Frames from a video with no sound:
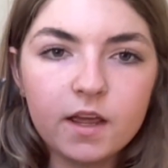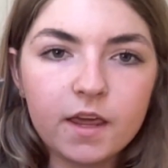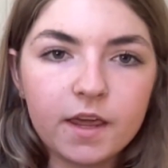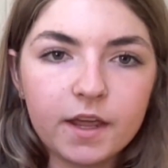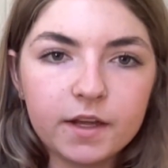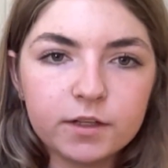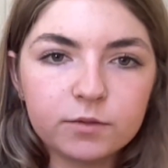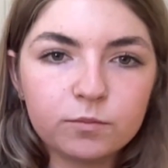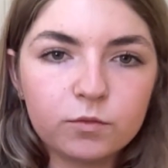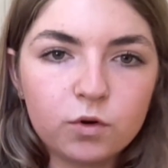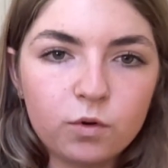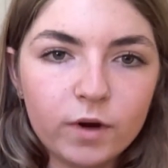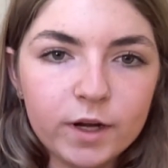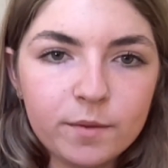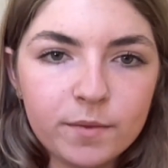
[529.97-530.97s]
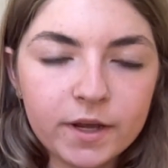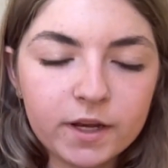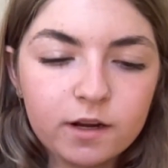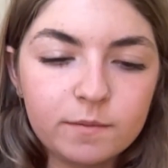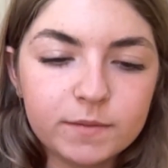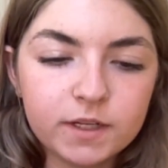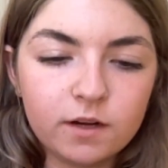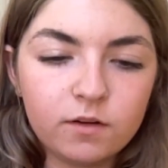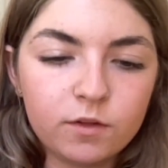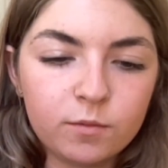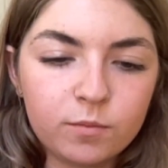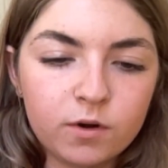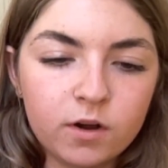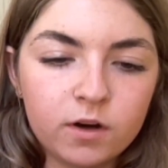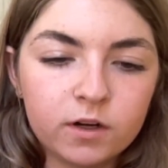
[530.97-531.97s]
and quite a bit comes out on the
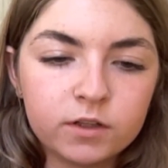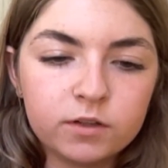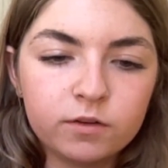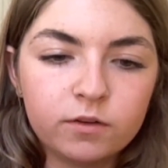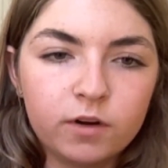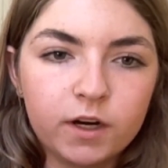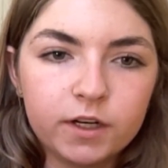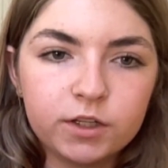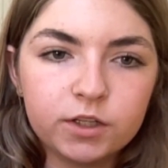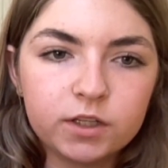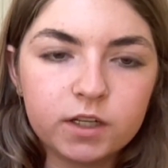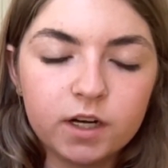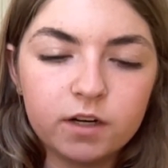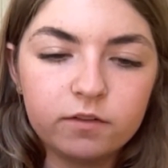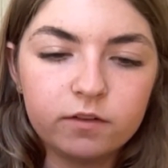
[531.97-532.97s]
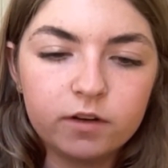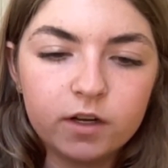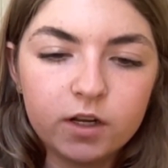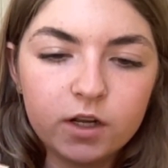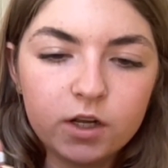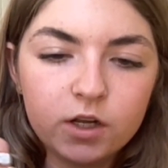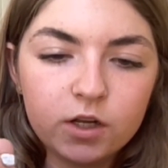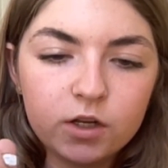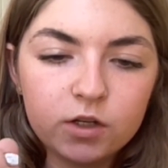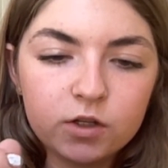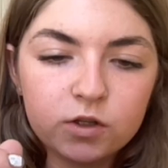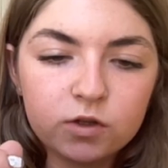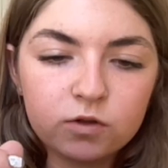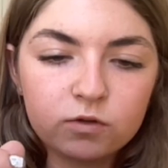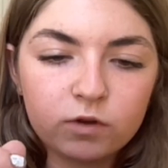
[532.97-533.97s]
product, so I just kind of
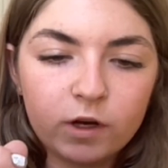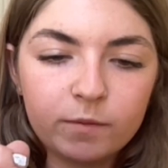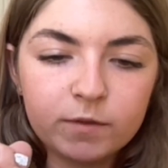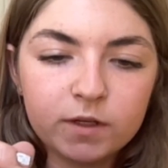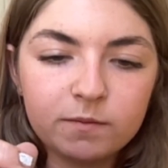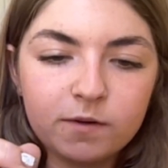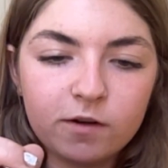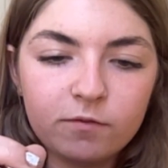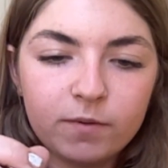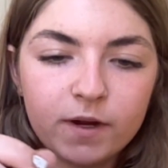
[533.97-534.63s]
scrape some off.